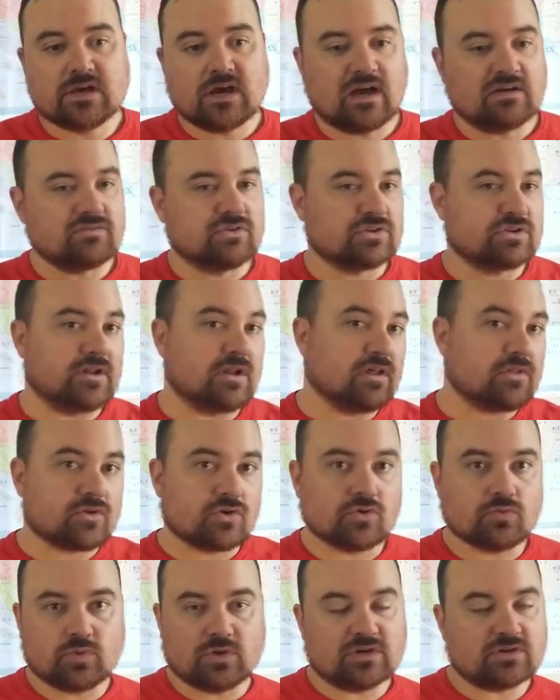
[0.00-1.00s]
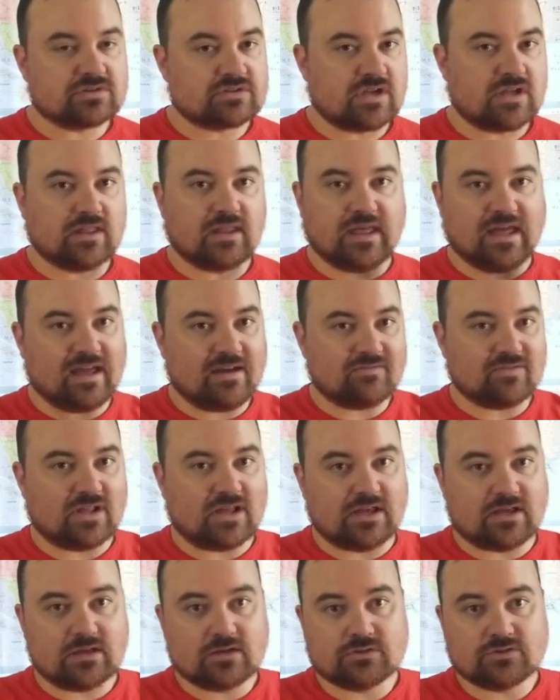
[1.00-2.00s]
I've looked at other Goodwills and they have
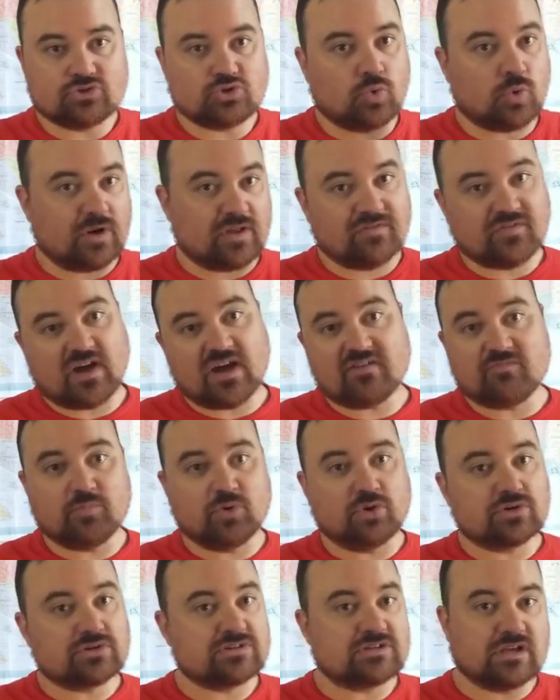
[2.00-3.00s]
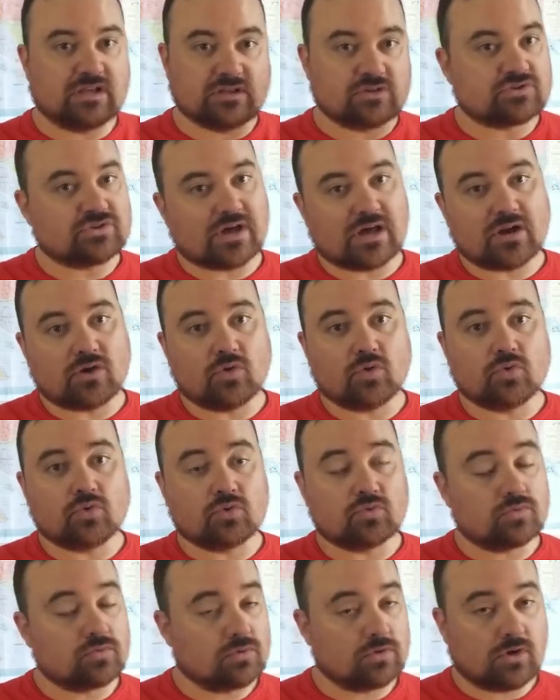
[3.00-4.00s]
like 25 books and there's not a
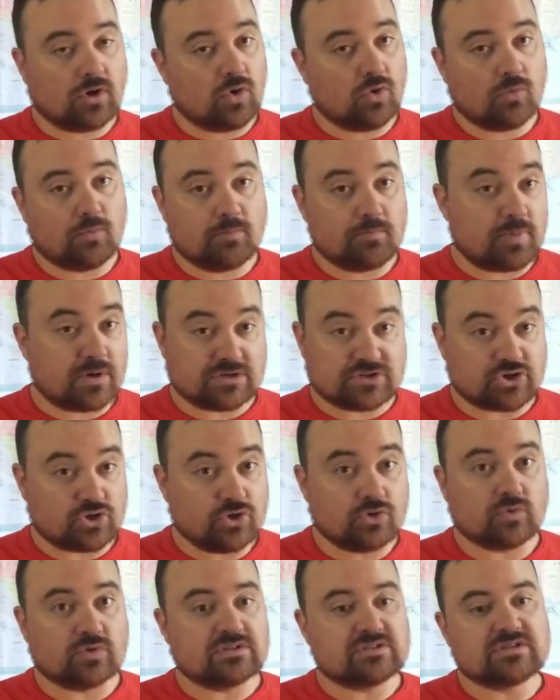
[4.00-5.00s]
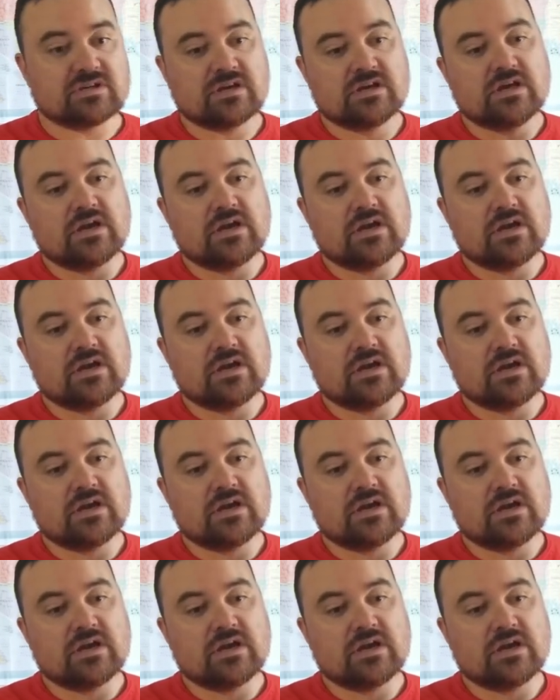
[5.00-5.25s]
whole bunch of good ones.